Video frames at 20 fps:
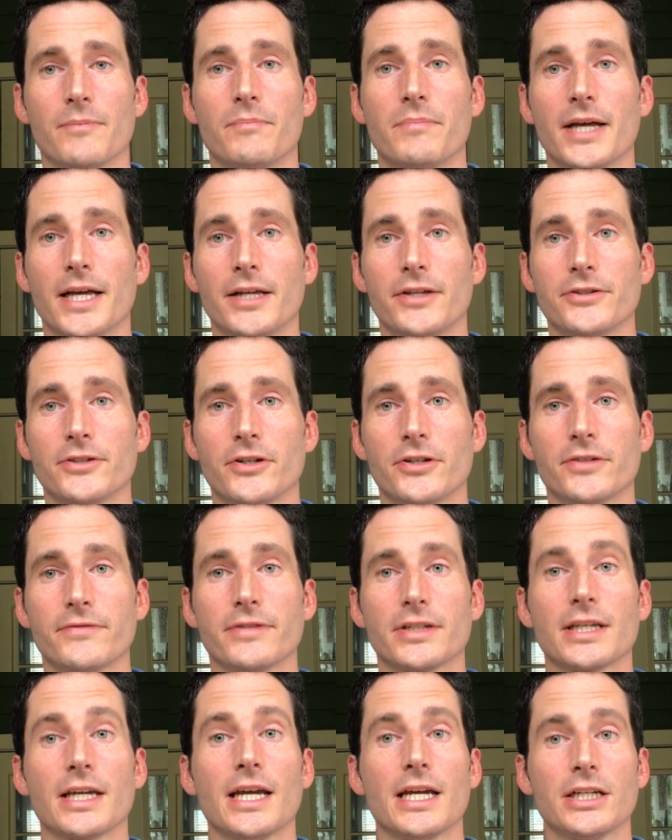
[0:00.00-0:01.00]
bell
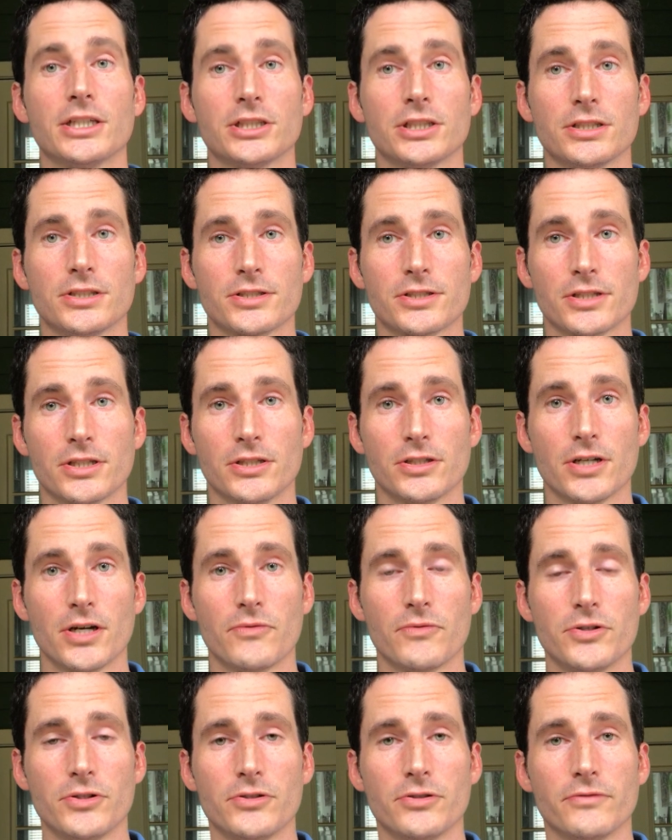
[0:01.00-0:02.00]
notification so you know
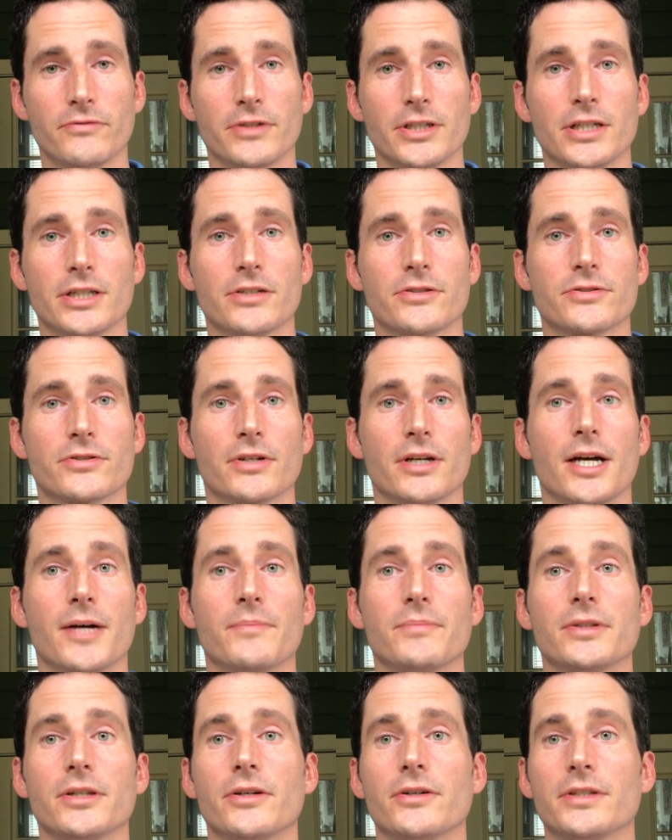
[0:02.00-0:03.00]
when new videos are
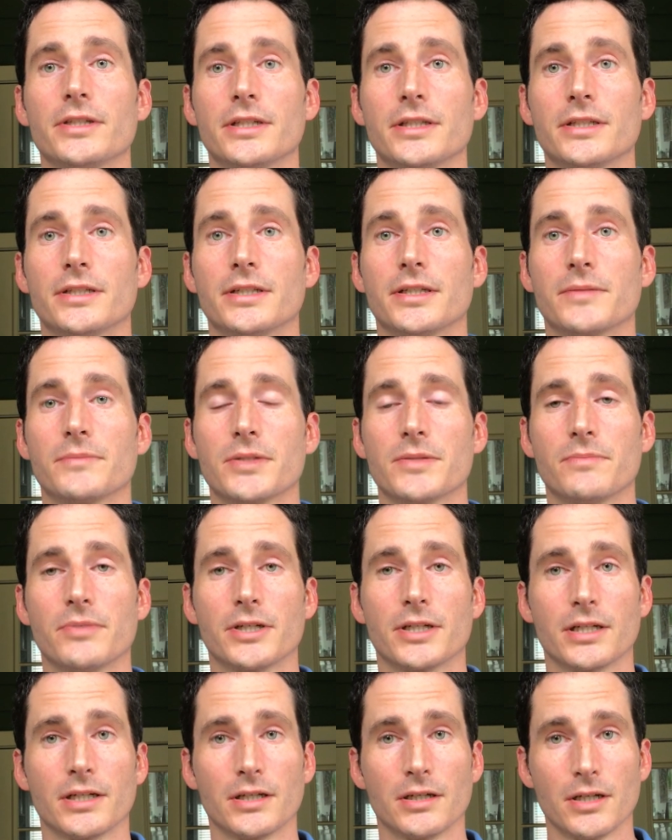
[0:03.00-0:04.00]
uploaded, and I'll be
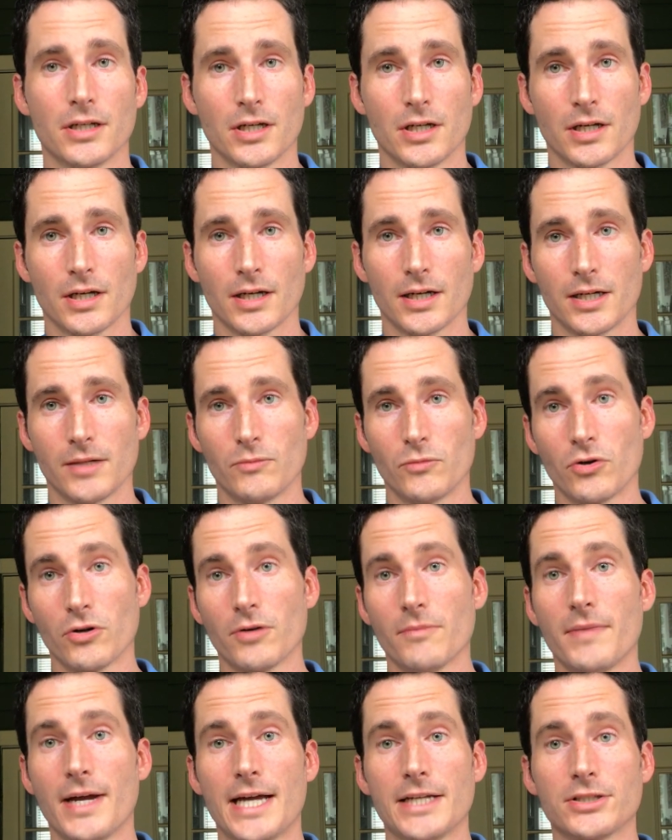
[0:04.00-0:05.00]
bringing
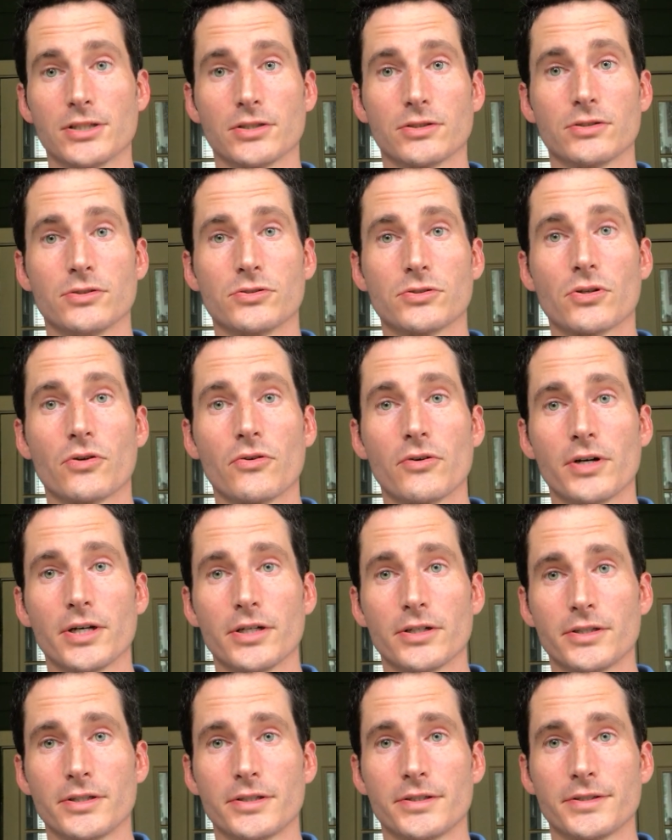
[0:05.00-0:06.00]
more magic
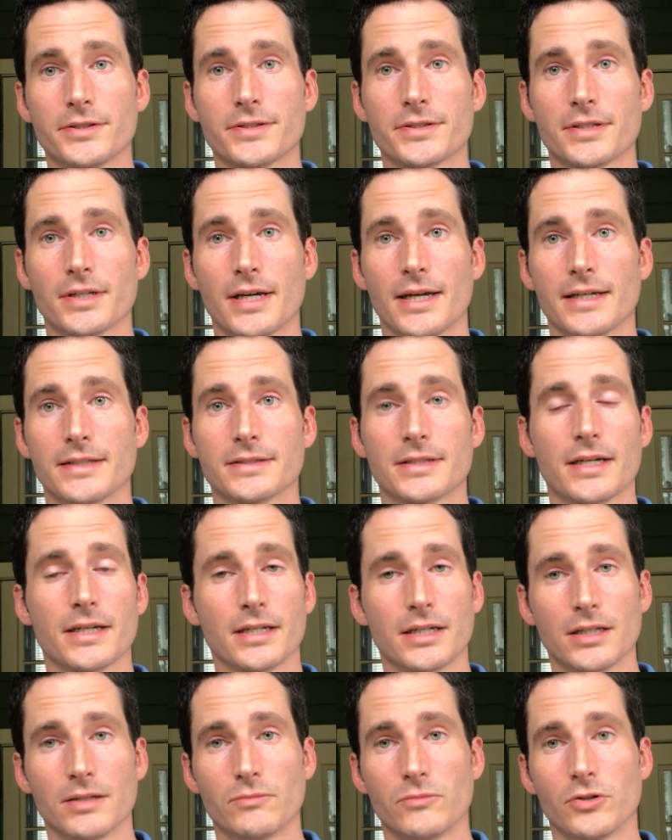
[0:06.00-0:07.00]
tutorials as I
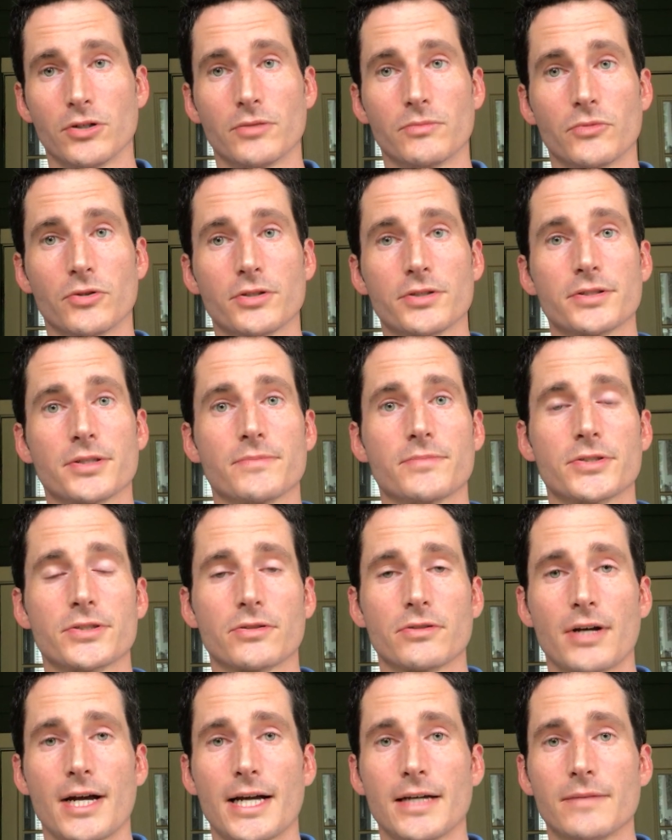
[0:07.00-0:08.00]
get more and more
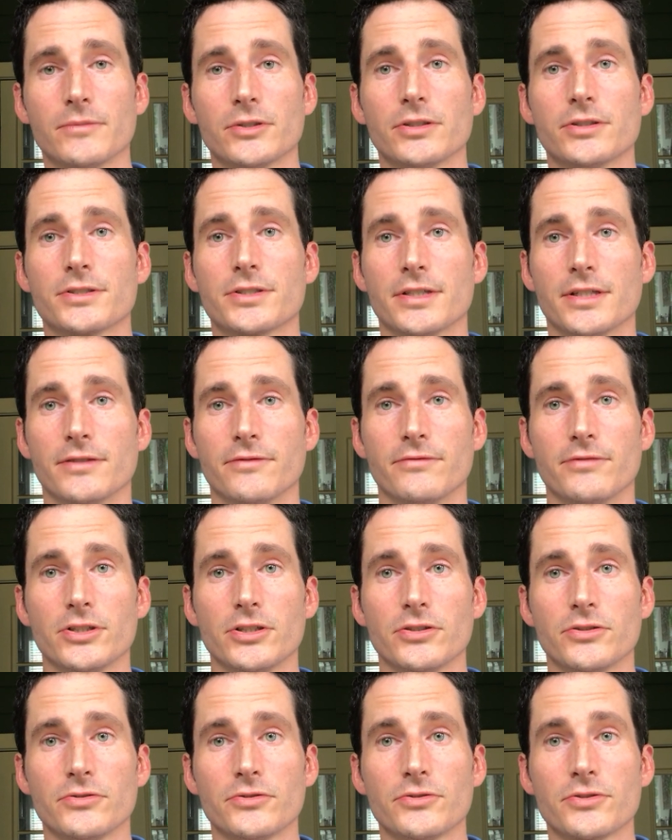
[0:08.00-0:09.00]
subscribers and
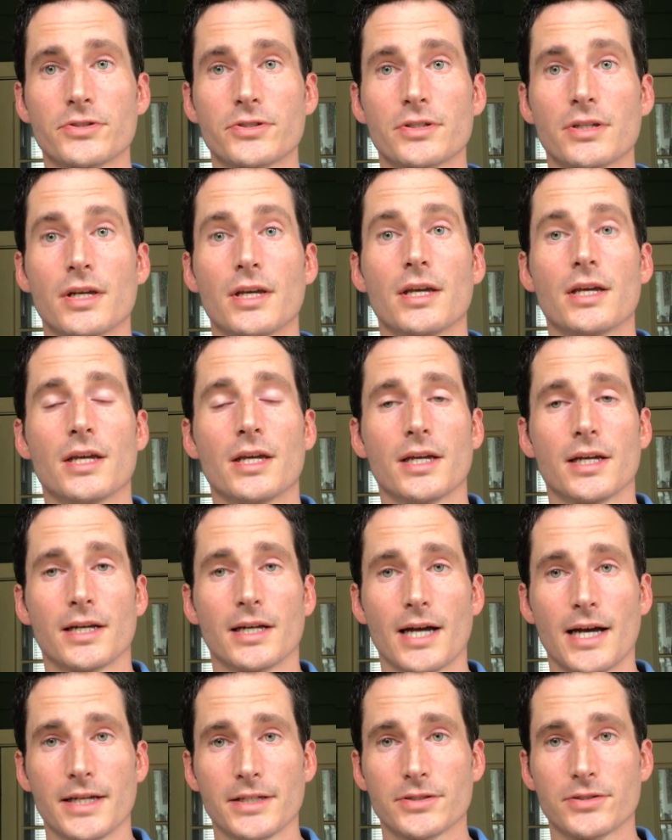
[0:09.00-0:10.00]
views.
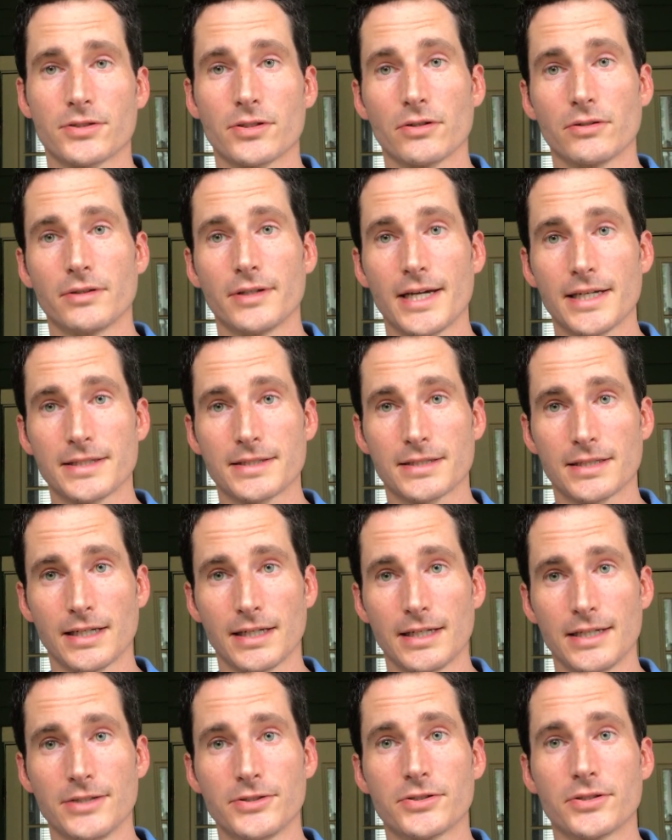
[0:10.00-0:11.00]
Guys, so let's
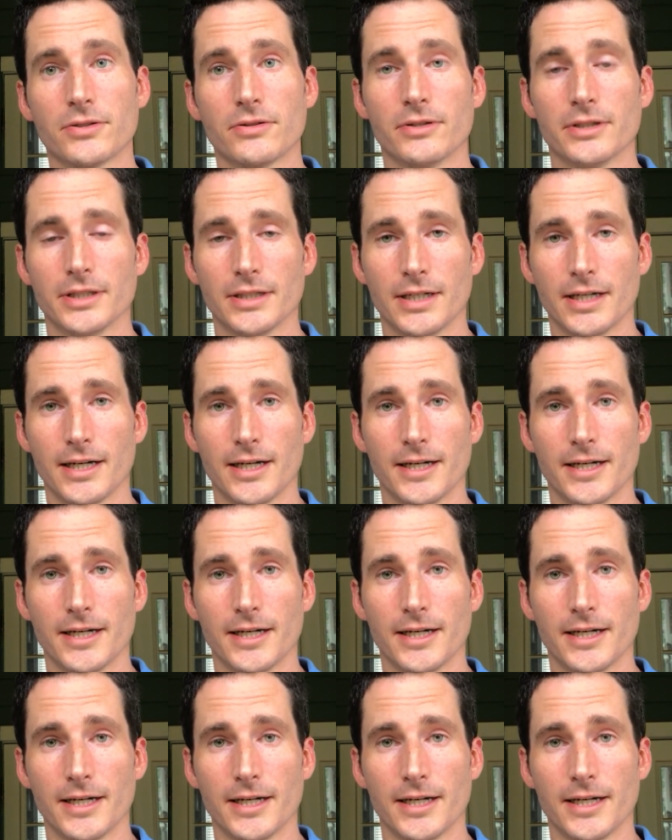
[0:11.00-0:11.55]
get into it.